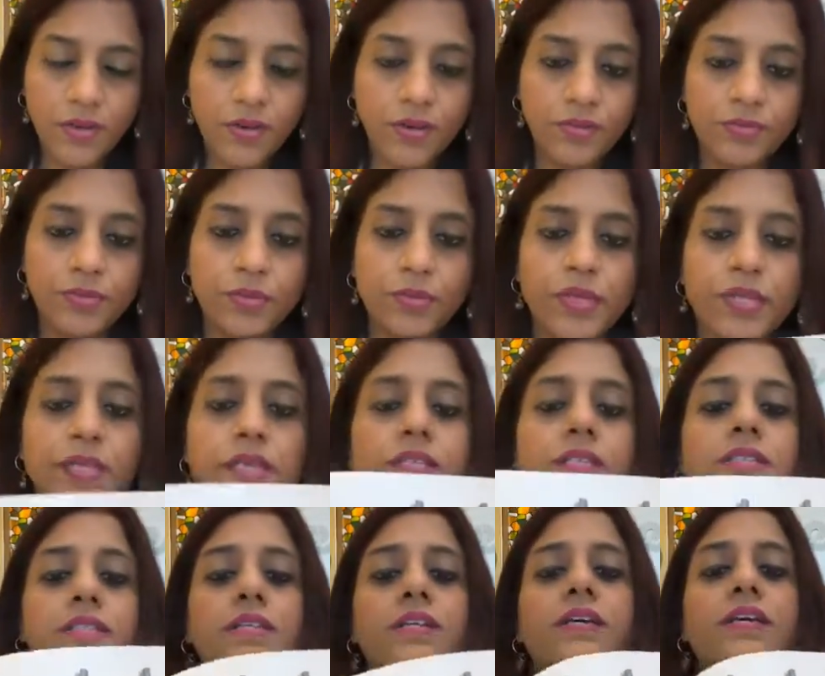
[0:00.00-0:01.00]
of doing
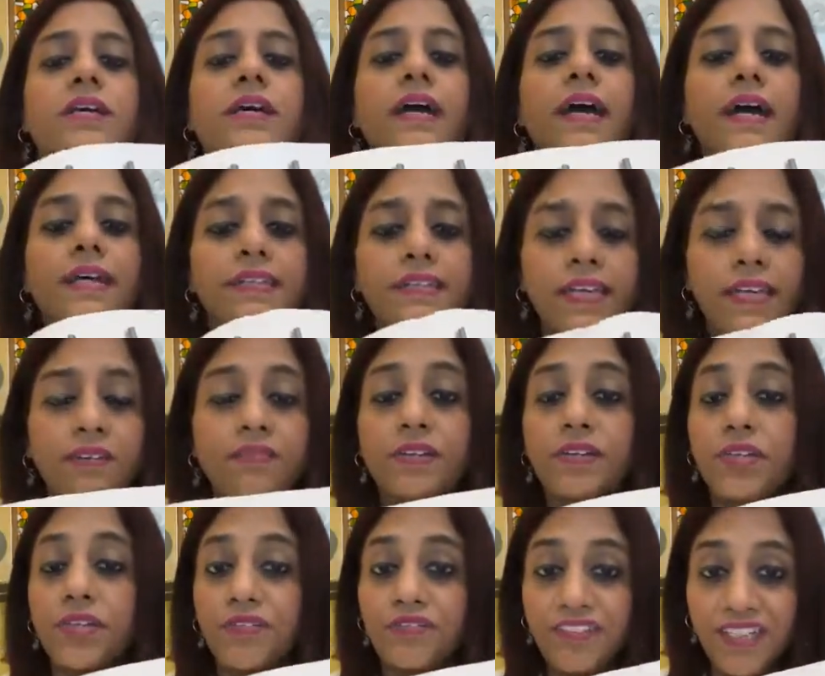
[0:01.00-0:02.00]
it. And then when
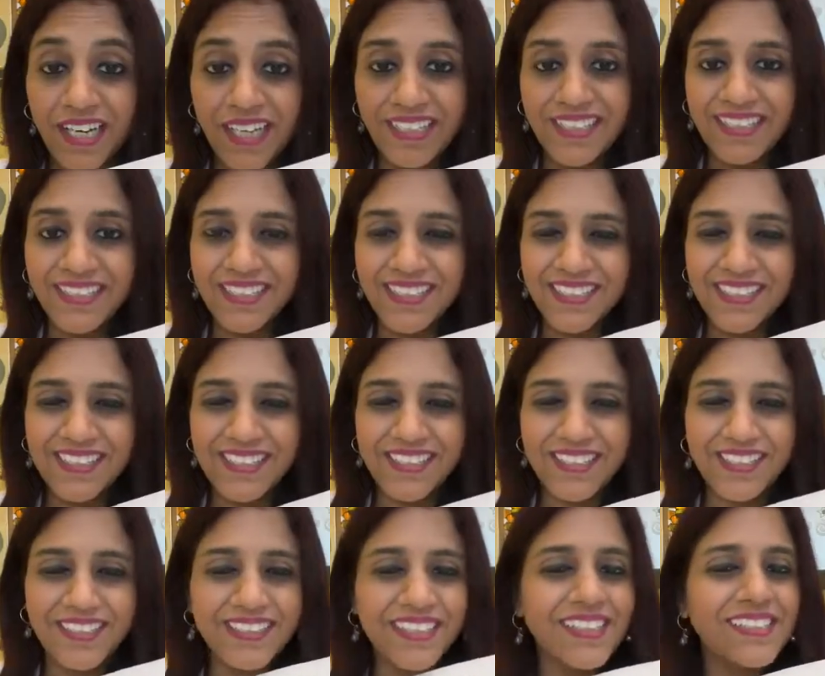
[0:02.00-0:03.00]
you have done it,
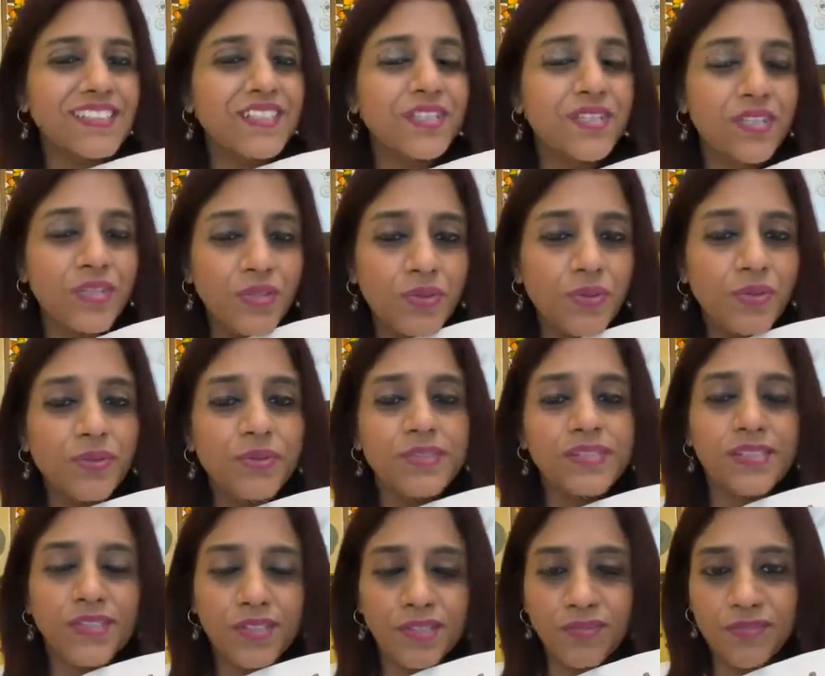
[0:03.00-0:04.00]
that's a huge
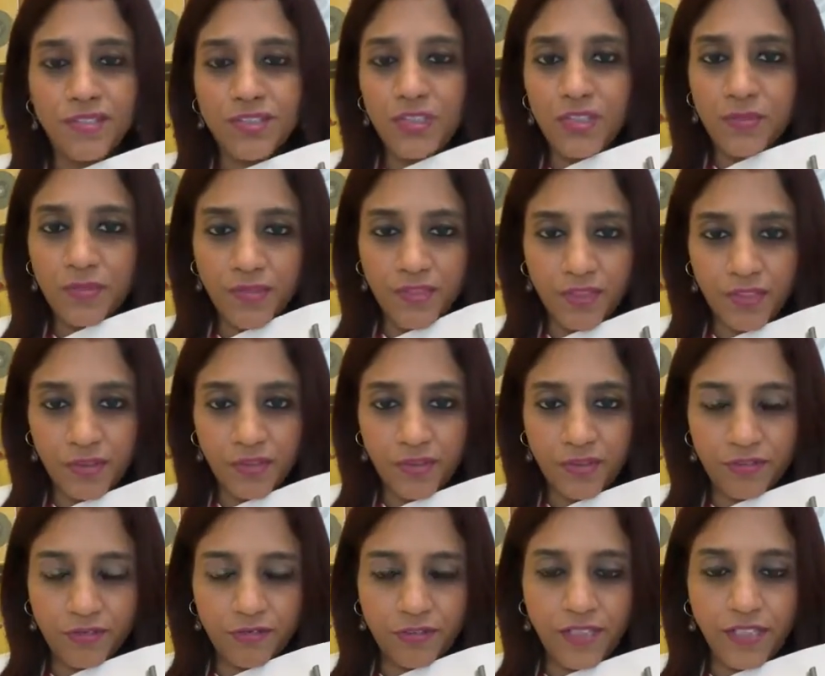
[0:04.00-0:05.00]
sense of achievement that you're going
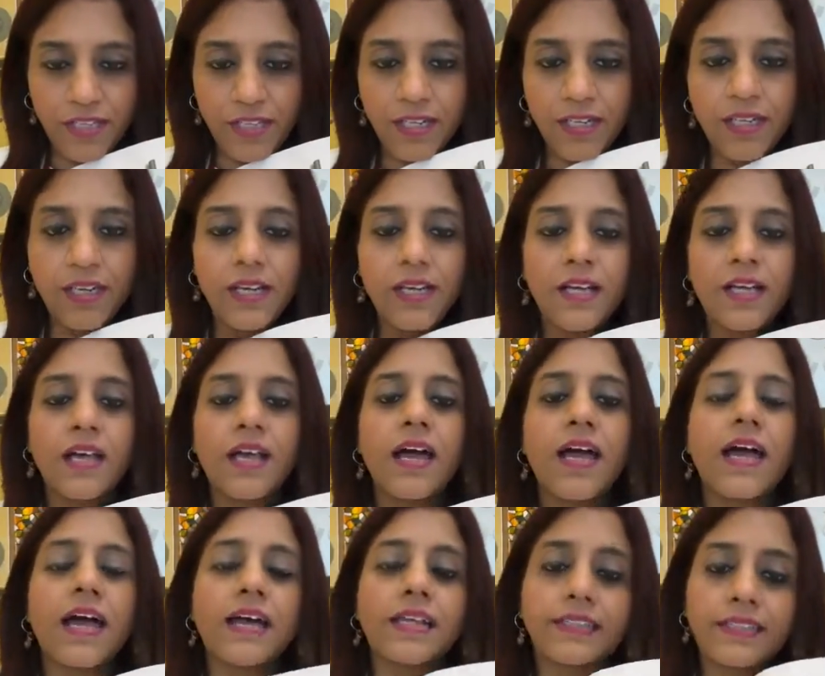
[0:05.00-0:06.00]
to feel.
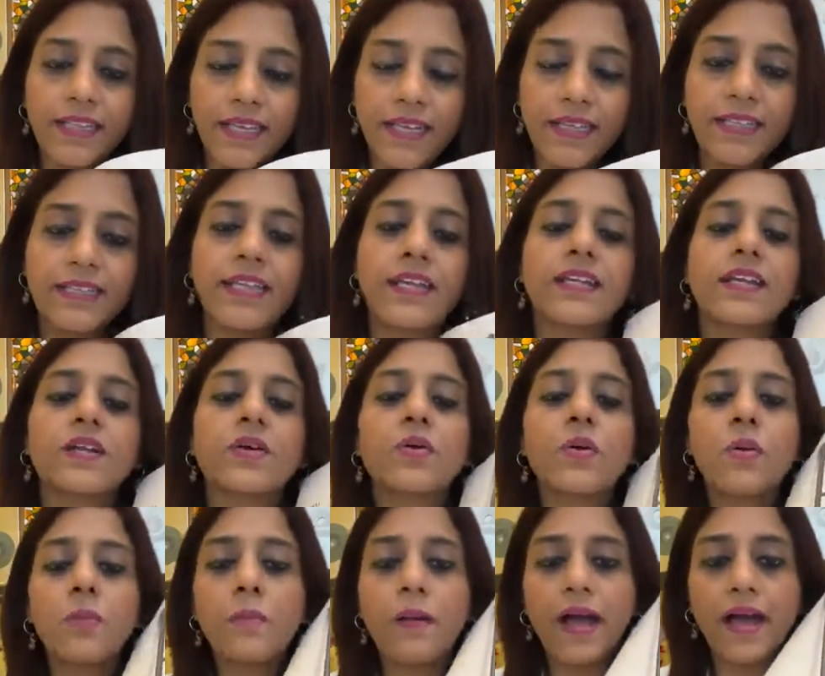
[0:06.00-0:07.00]
And then that will
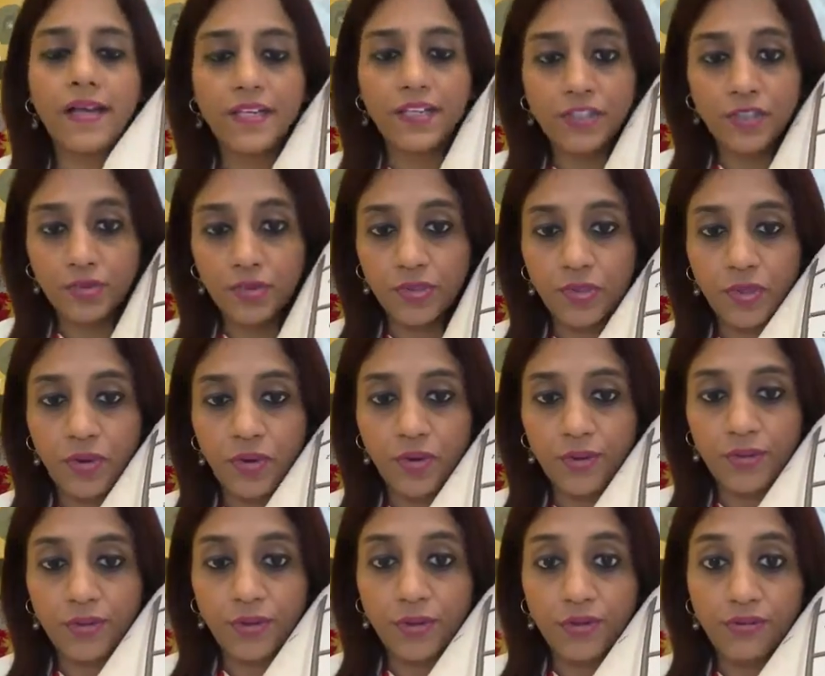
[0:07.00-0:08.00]
go back into a
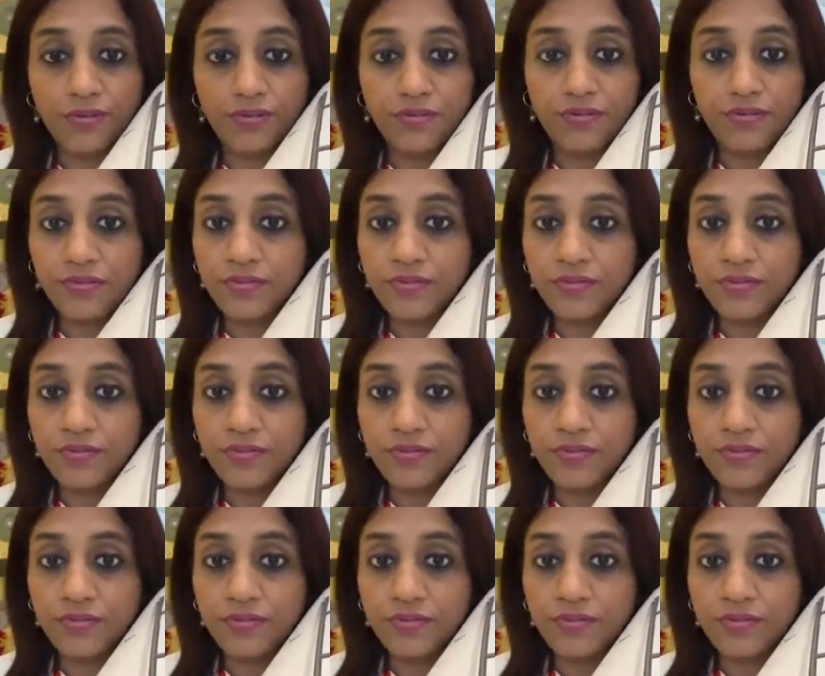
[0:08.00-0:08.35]
thought of,